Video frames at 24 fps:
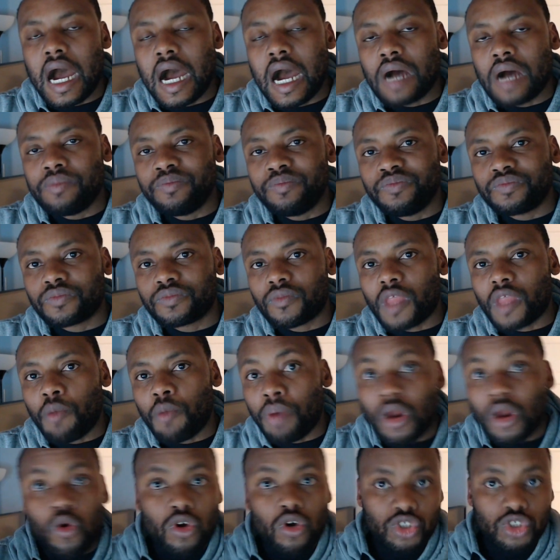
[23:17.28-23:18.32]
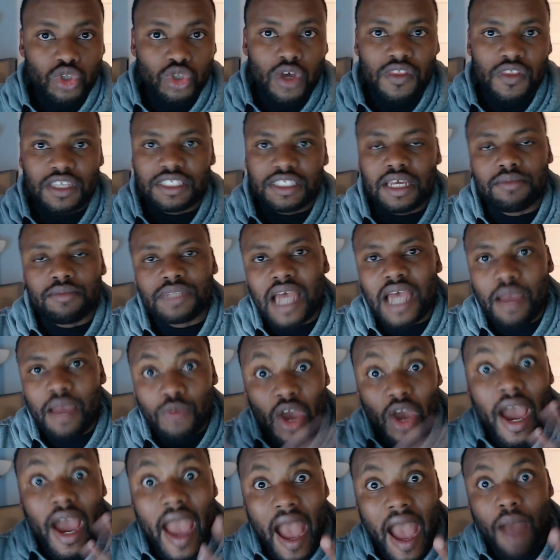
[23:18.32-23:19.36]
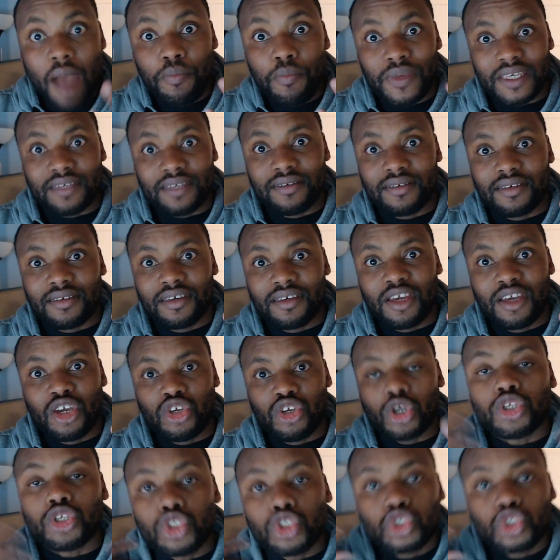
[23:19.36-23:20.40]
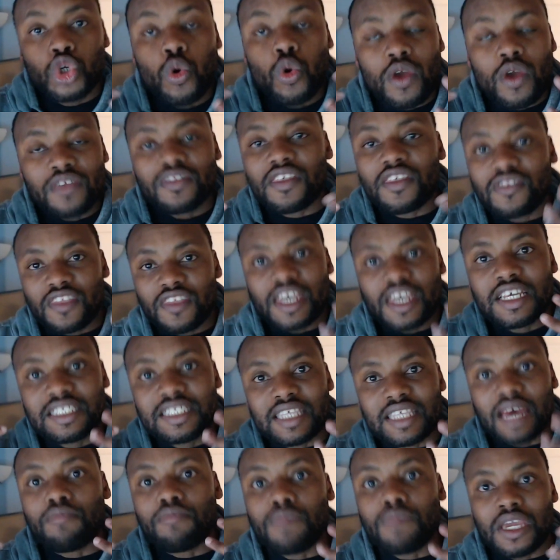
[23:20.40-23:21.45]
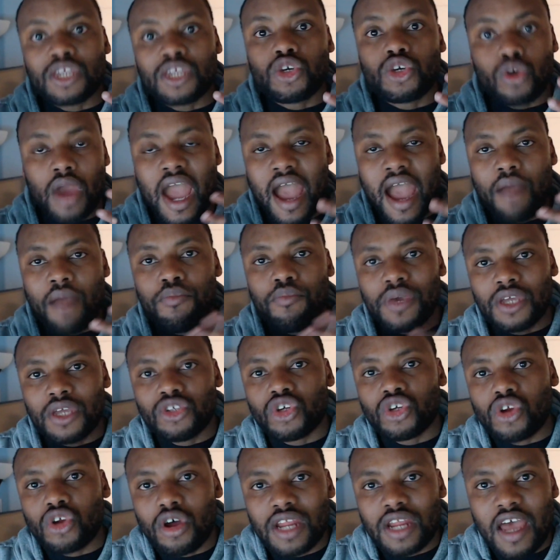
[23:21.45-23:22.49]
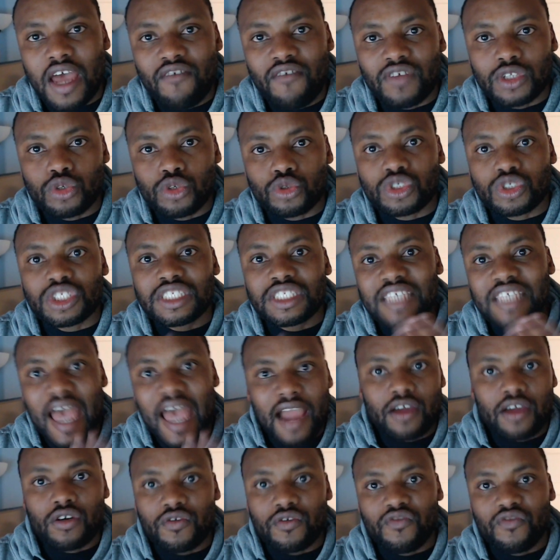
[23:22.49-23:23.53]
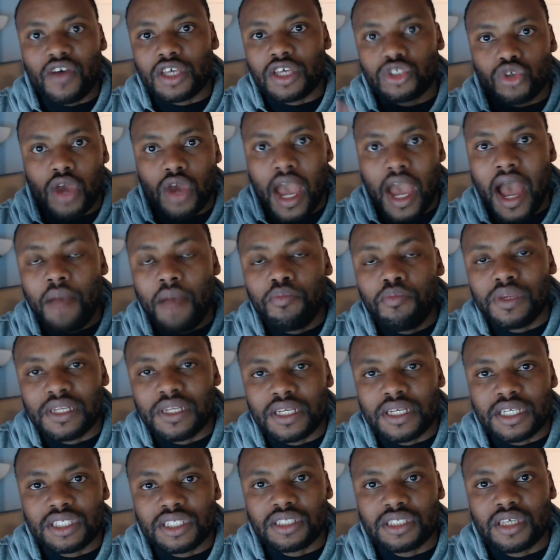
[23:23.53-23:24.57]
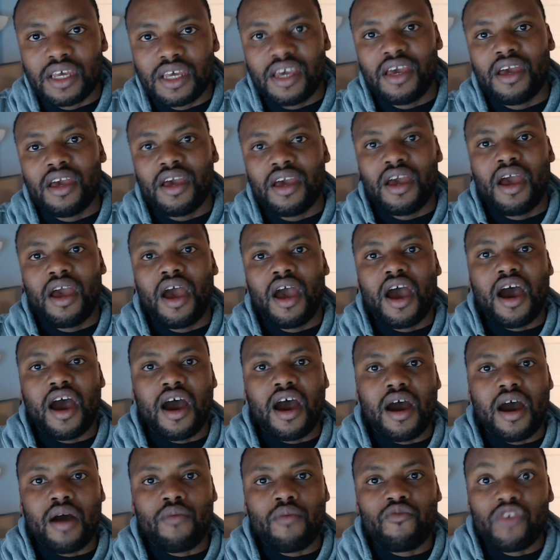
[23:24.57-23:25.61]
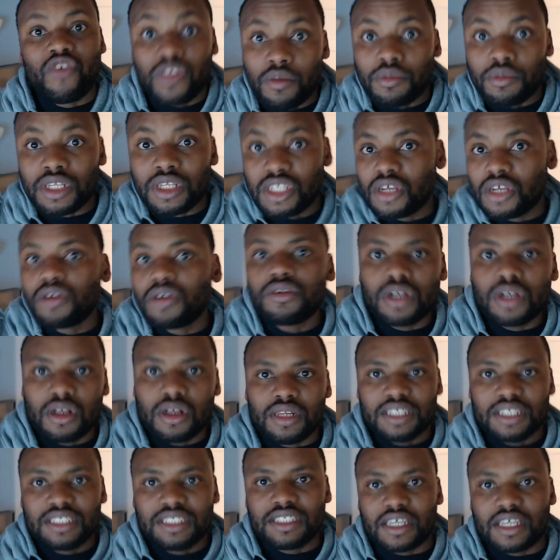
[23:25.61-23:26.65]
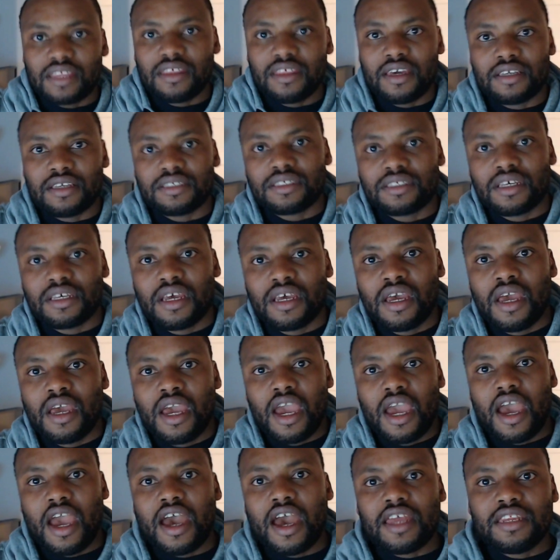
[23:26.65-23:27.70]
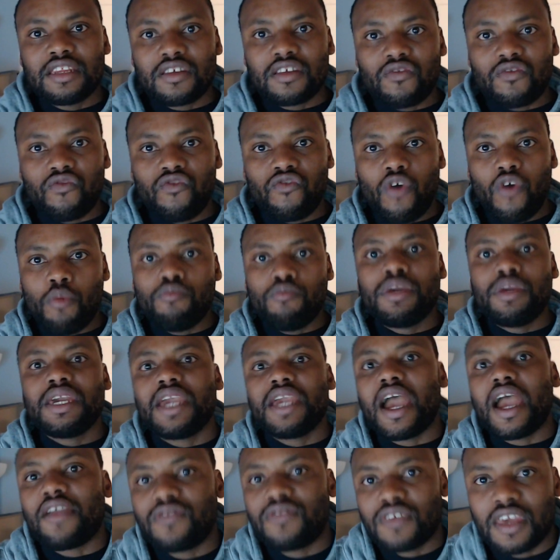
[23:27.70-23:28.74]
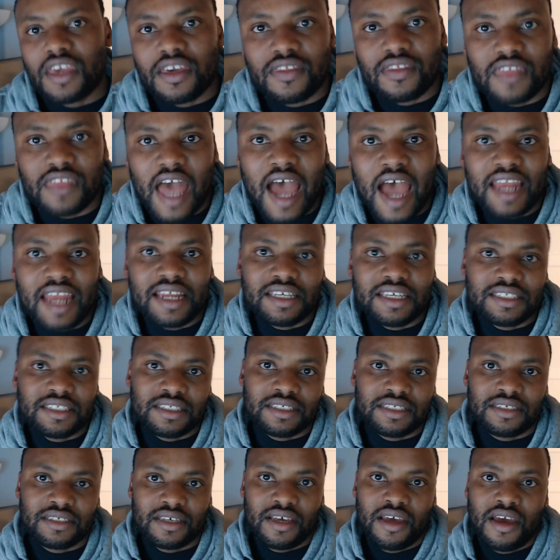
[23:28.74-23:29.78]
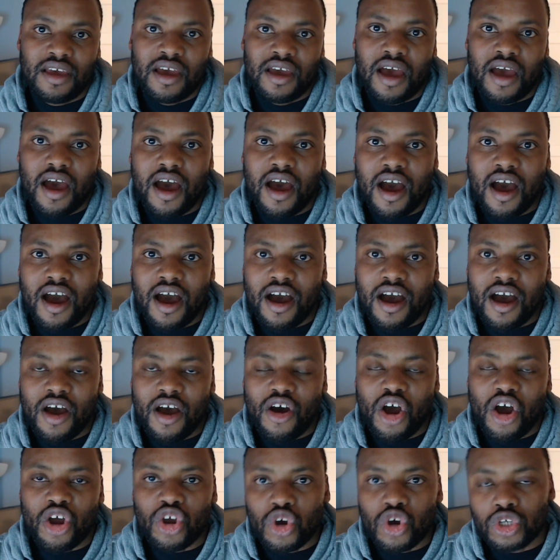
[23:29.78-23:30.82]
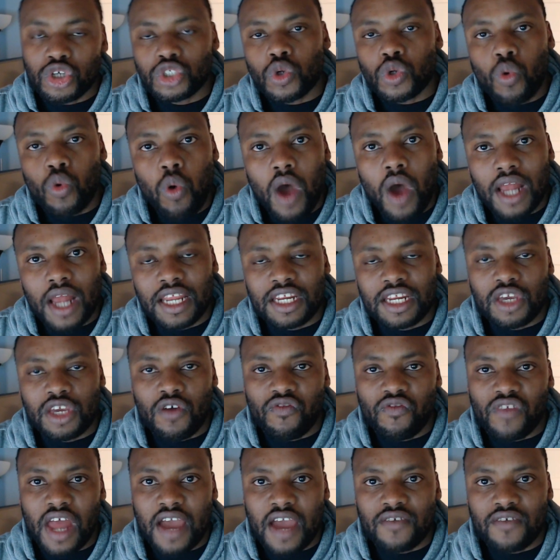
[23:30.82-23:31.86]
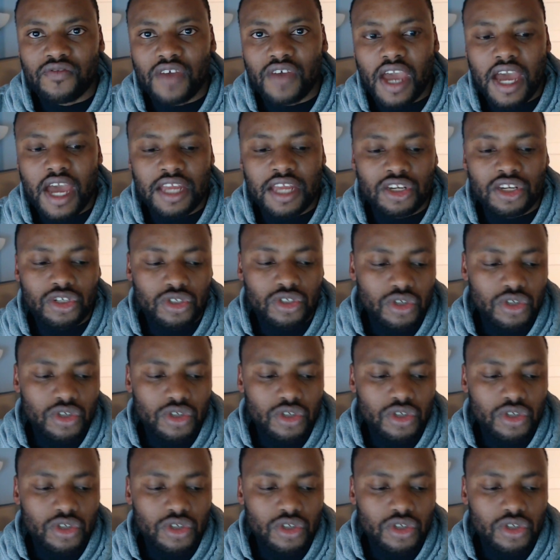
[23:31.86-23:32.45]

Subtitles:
But also at the same time, you're happy. You're doing the things that make you happy, and you're not having to sacrifice your happiness for the materialistic things. And for me, I think that is a good quality of life.